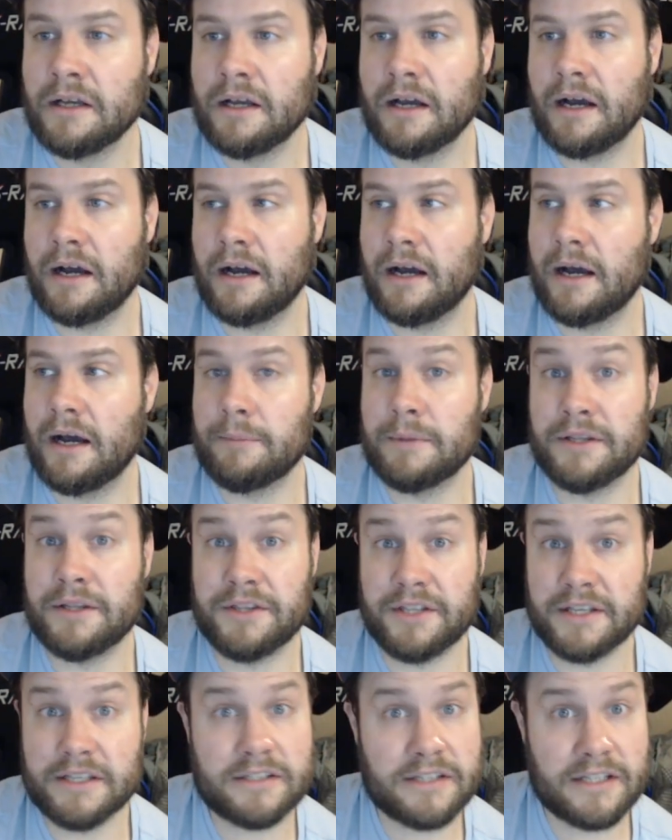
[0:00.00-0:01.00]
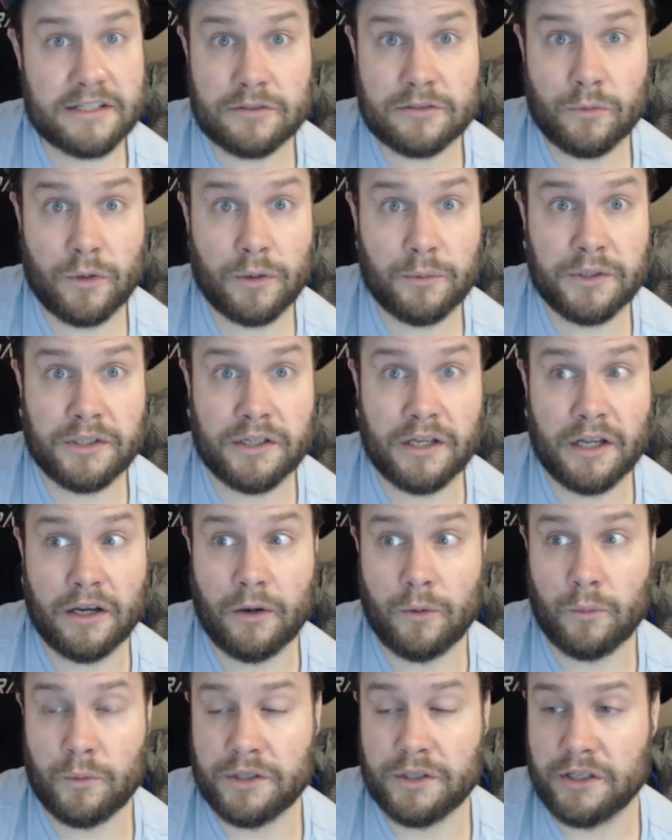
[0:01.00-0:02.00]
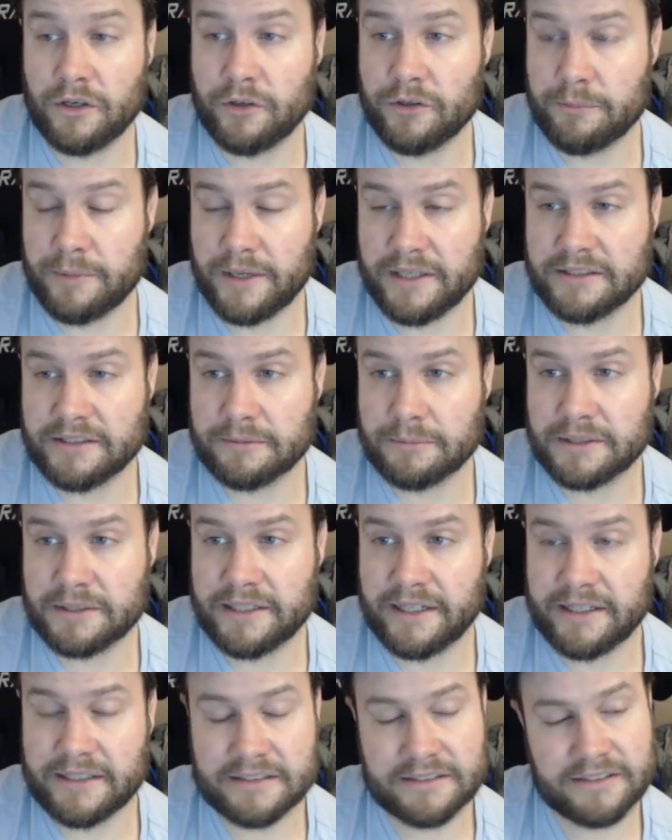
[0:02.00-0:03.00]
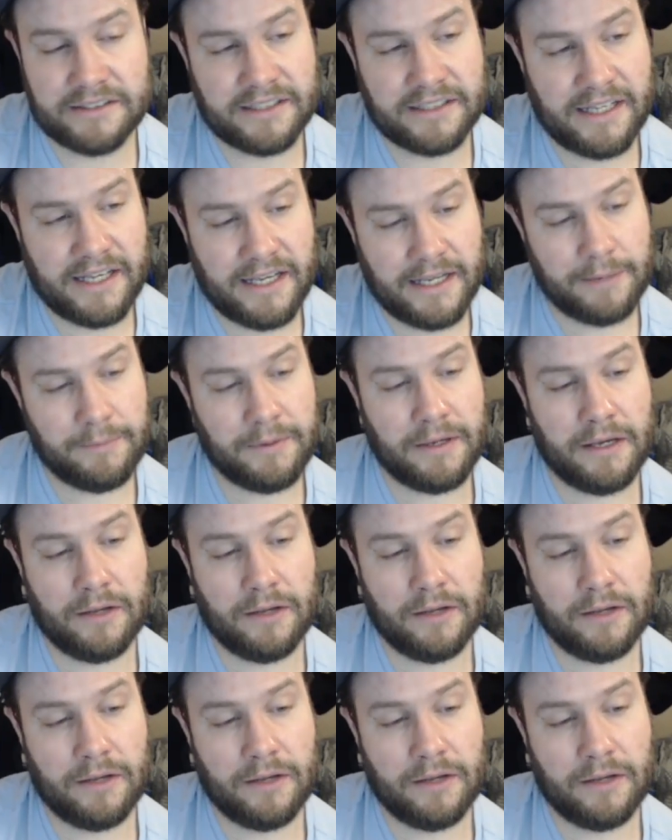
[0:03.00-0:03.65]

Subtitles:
And this is what we know. We know the basic mechanics of the game,